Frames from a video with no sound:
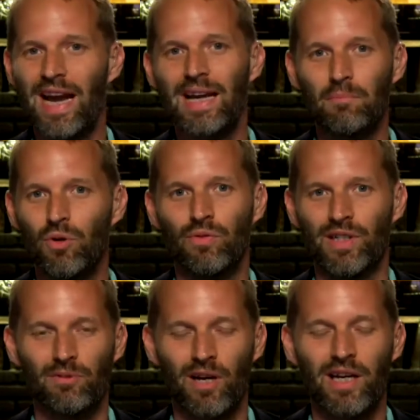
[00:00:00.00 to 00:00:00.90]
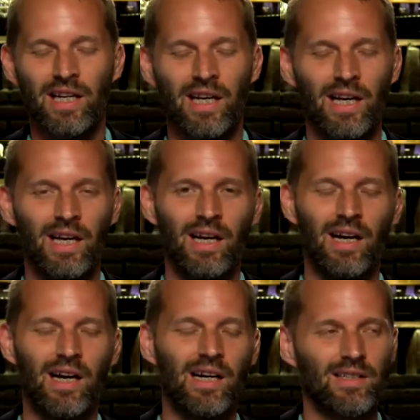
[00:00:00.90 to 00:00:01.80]
eight movies, right?
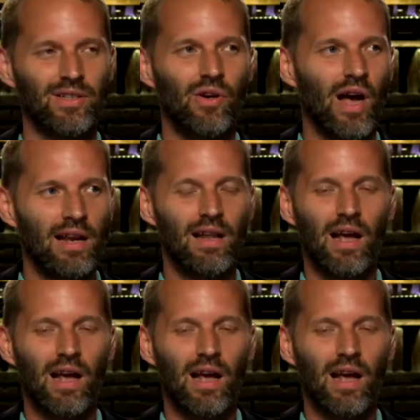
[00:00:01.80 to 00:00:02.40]
Uh, so I,